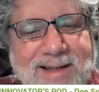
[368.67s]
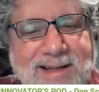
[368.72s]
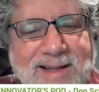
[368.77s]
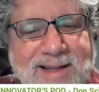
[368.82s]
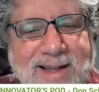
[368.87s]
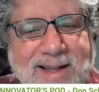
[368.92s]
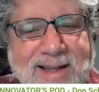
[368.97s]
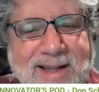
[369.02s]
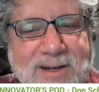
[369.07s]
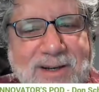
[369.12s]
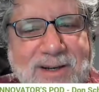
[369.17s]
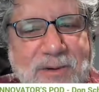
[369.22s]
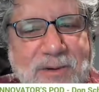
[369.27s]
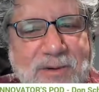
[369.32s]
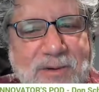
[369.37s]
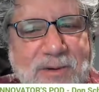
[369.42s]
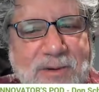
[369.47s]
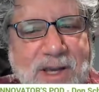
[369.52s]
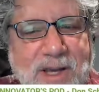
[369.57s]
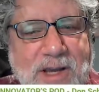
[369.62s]
and other
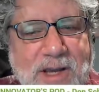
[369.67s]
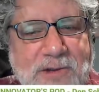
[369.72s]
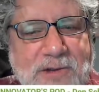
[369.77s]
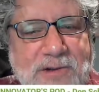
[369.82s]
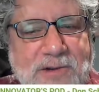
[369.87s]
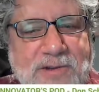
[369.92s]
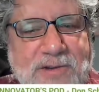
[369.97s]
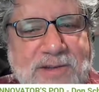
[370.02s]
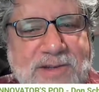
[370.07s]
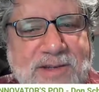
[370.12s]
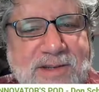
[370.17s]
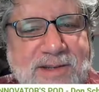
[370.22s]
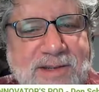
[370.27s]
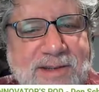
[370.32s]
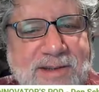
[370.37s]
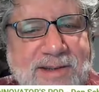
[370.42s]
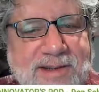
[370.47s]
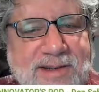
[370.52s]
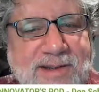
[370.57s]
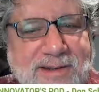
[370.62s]
locations,
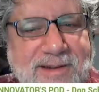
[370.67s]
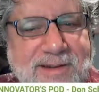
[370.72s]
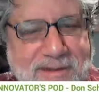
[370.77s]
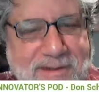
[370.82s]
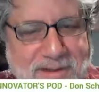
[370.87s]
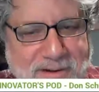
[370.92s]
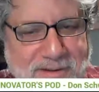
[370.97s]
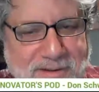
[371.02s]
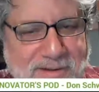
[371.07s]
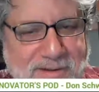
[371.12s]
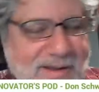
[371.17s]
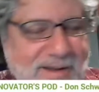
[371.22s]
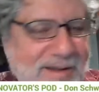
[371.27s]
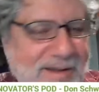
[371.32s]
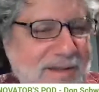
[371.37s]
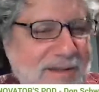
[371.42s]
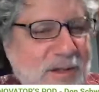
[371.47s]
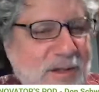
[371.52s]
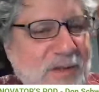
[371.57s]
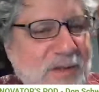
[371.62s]
other
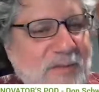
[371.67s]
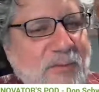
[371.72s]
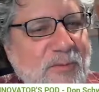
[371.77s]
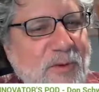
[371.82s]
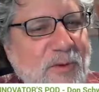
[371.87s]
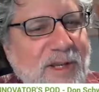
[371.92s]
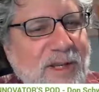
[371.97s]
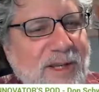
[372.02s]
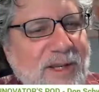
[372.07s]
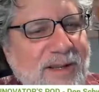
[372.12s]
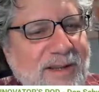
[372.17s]
things. She's been running